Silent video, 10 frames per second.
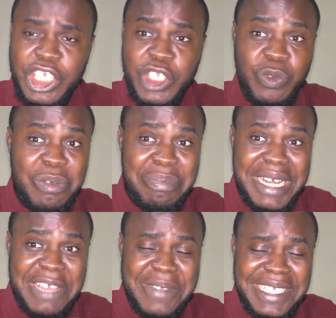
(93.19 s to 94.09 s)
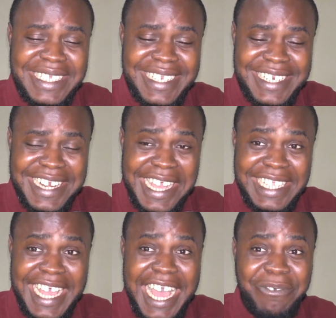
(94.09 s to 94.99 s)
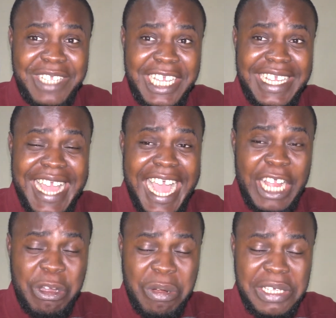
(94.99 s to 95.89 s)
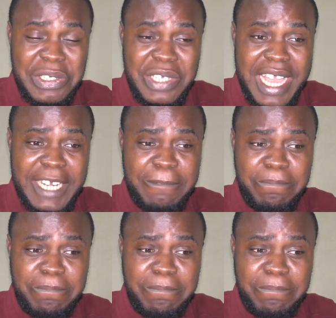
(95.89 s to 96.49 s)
You won't believe it that after I got inside,